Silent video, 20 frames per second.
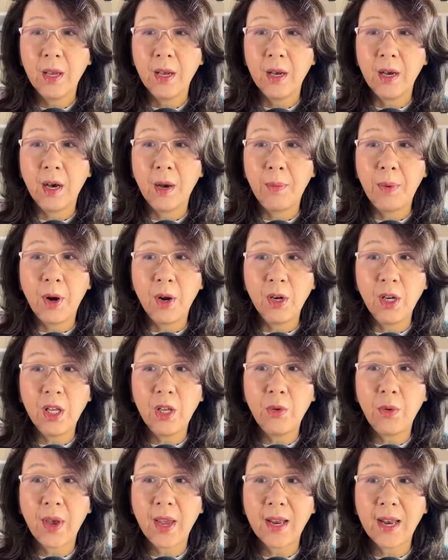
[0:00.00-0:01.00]
Peng
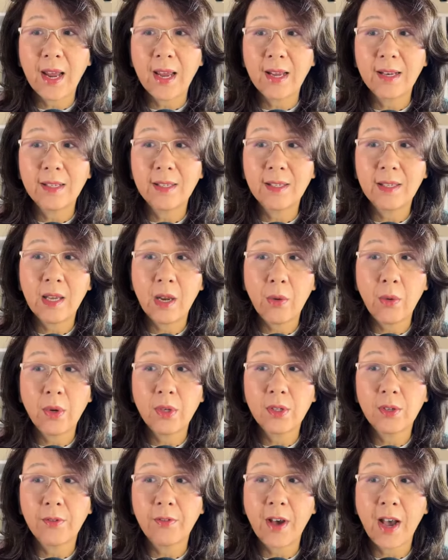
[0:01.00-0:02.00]
Liyuan had a
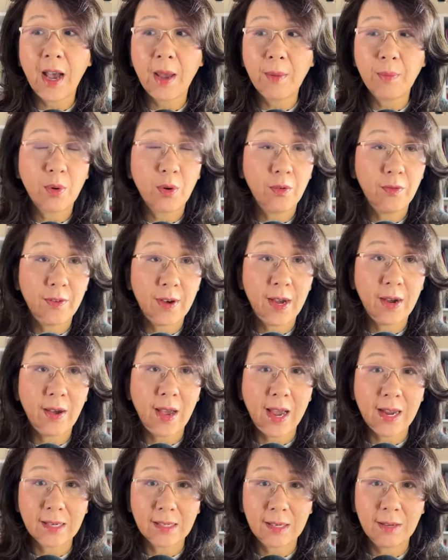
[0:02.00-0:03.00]
series of high-profile
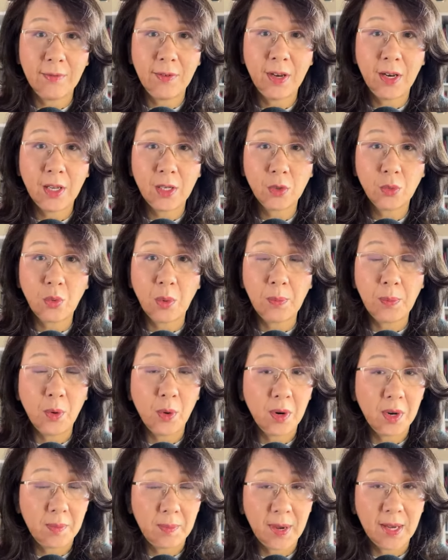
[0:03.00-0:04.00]
activities
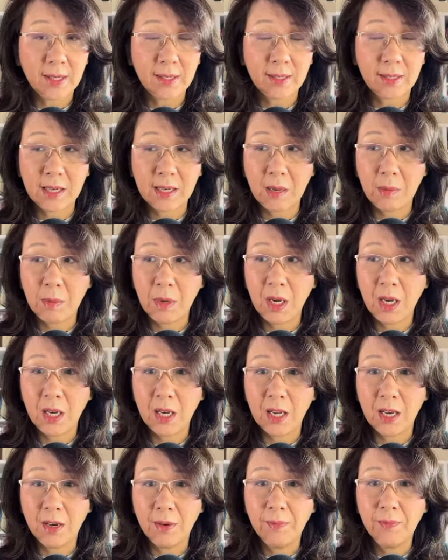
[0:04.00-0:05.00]
reported by state
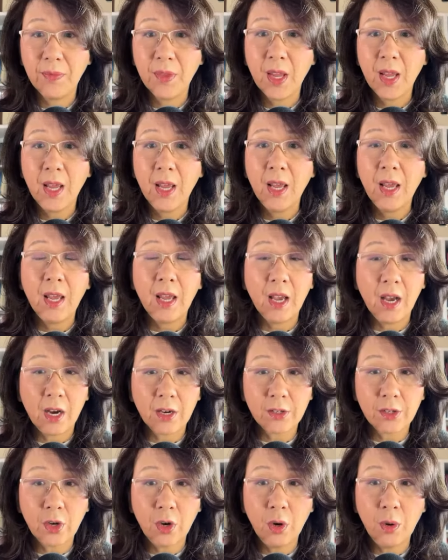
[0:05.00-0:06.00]
media. In
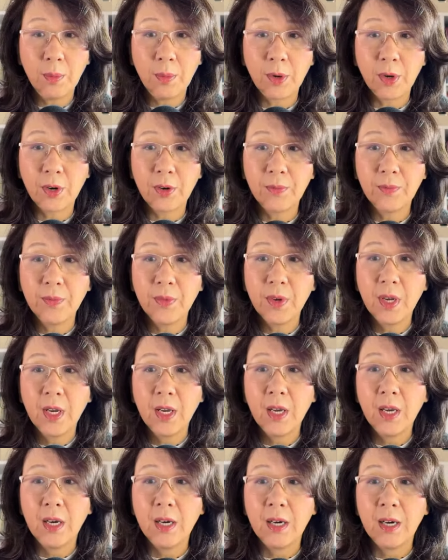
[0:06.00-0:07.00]
October,
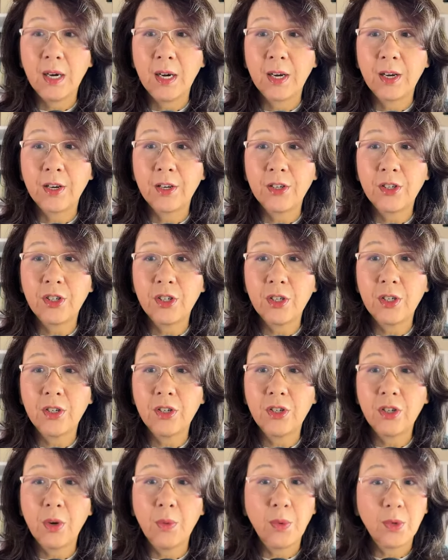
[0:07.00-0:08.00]

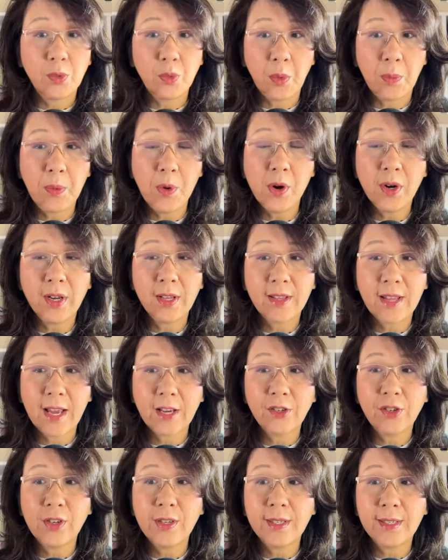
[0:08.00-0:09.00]
it was reported
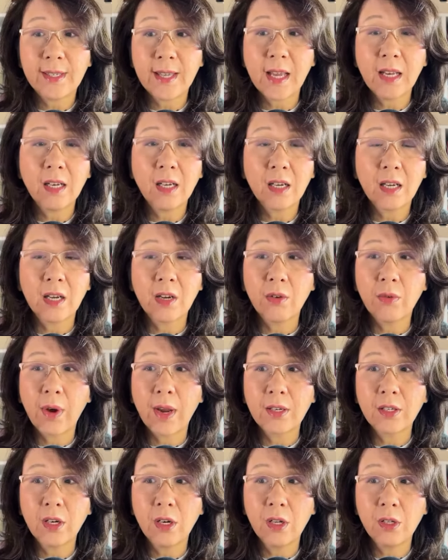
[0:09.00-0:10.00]
that she sent a
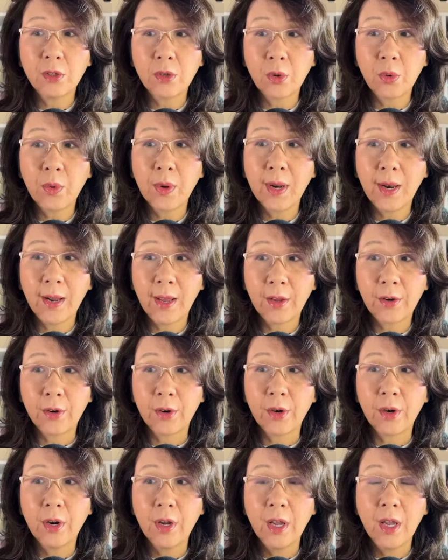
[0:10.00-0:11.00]
congratulatory
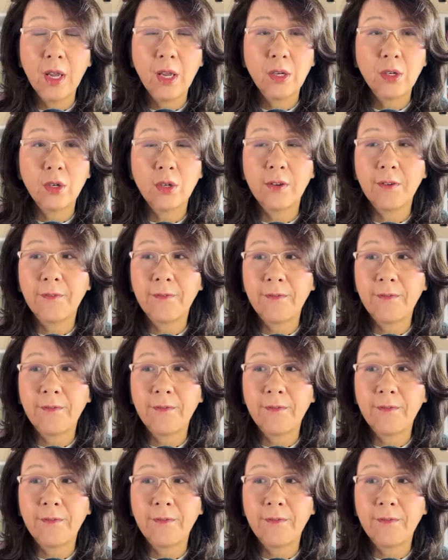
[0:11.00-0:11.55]
letter to the